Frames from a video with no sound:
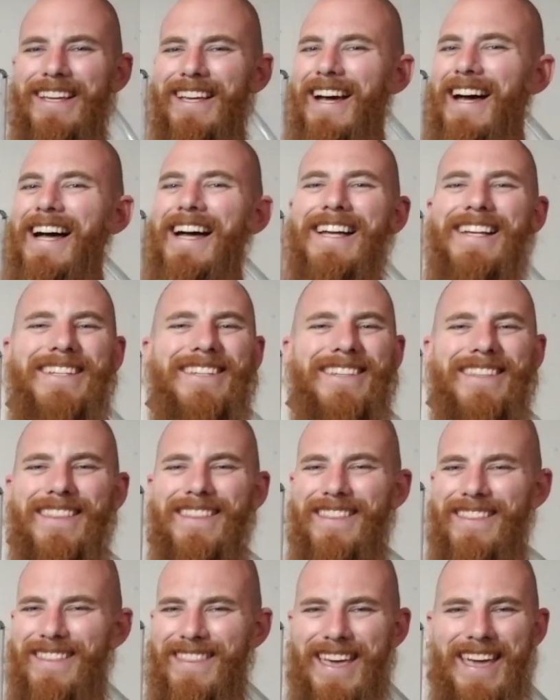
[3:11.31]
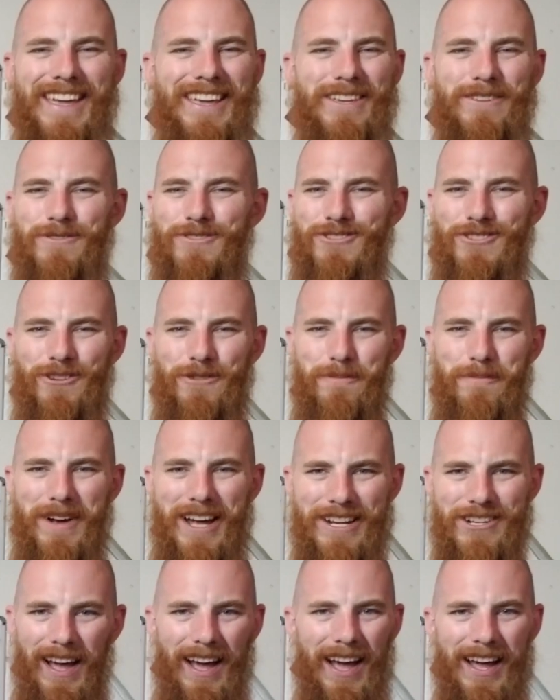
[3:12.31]
Guys, thank you so
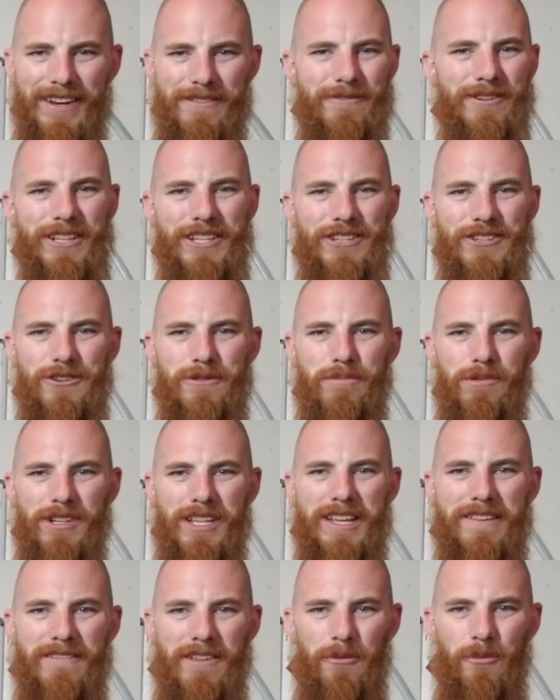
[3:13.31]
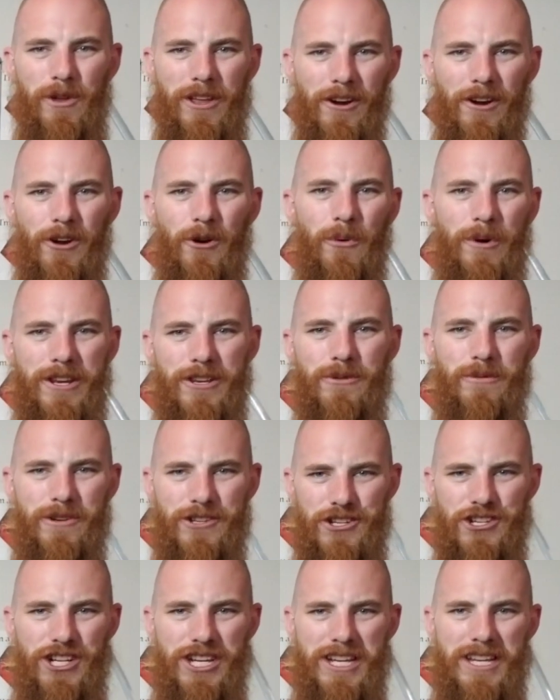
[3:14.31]
much. I really do believe that we are going to
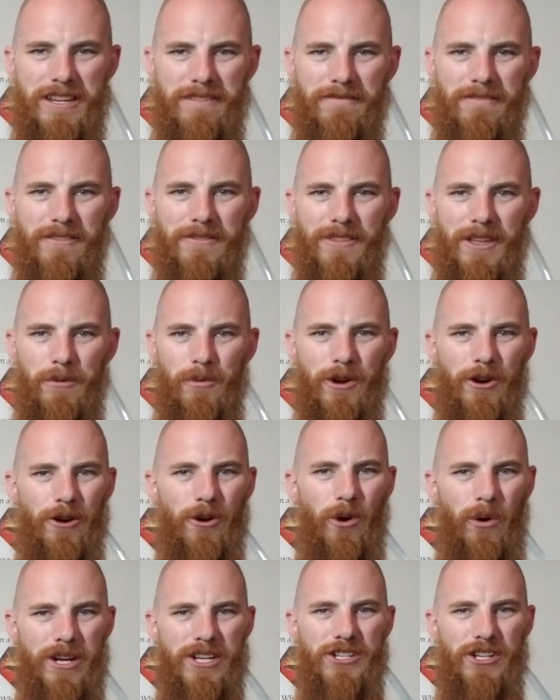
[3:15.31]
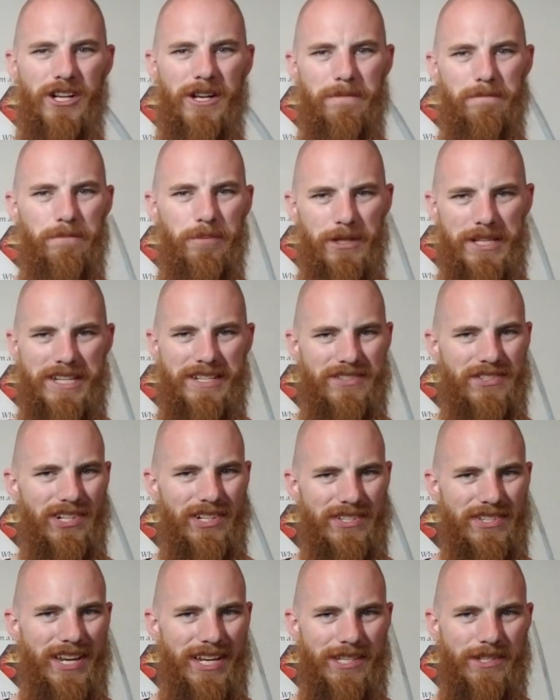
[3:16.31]
achieve, that we are going to complete
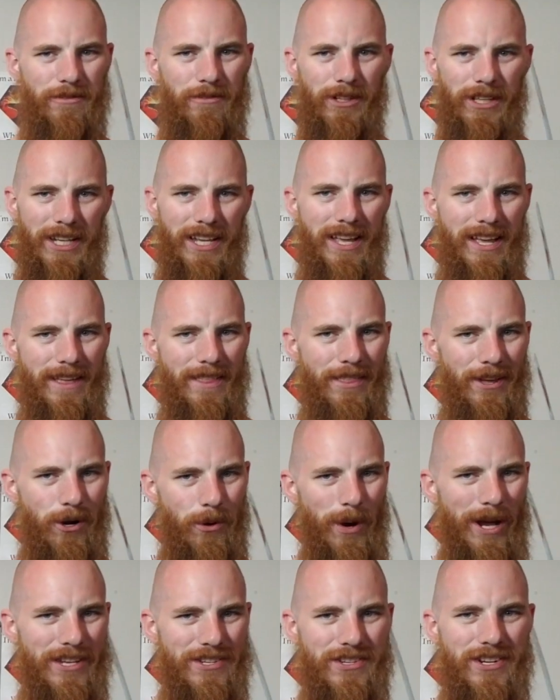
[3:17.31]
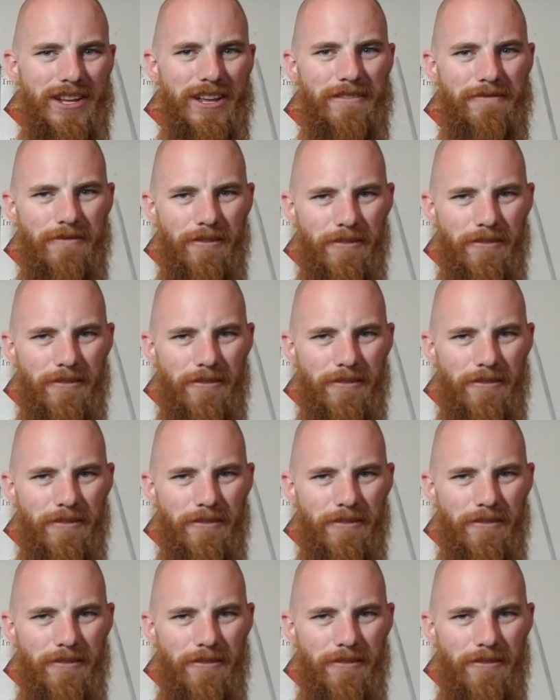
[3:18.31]
successfully the Quest for